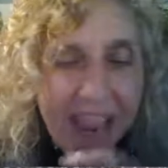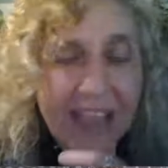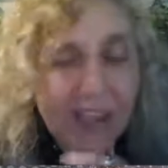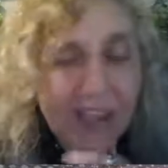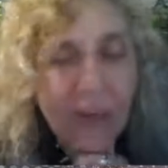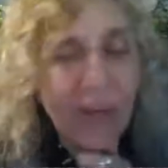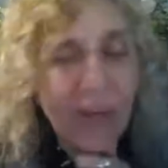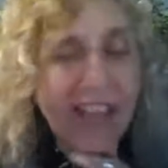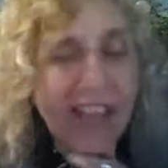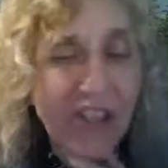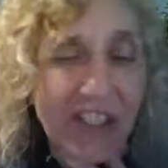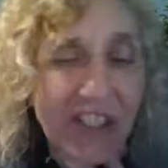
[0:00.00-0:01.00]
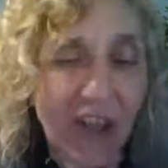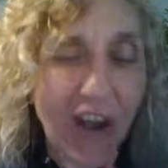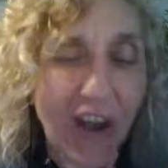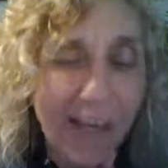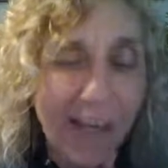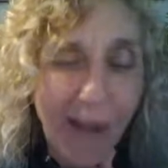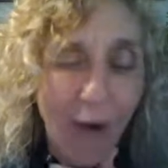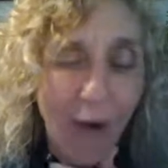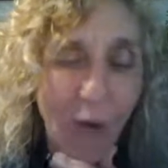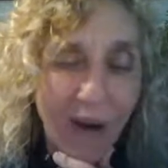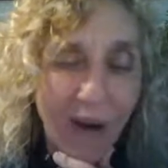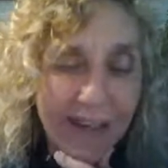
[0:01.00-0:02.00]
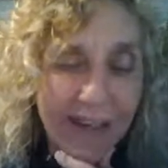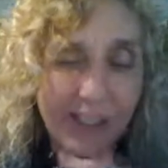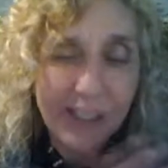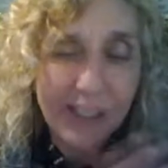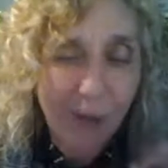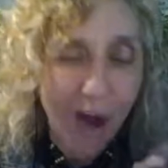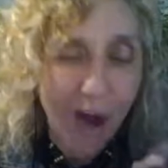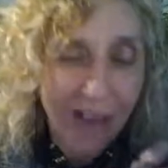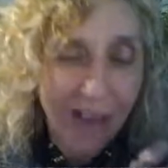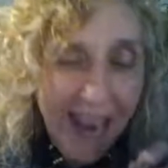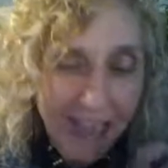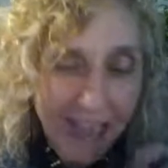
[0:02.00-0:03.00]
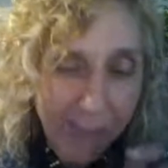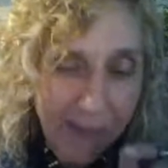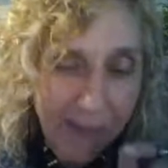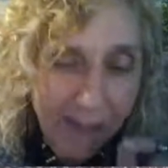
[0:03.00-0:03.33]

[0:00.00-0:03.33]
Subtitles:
Hey, so let's just talk about one small aspect so